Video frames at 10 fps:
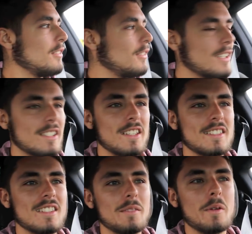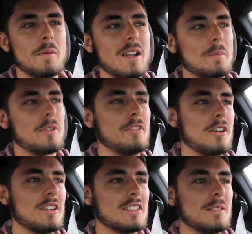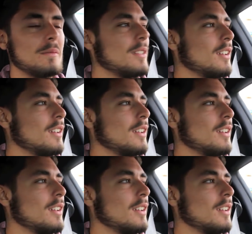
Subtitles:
Watch this, I'm about to provoke some.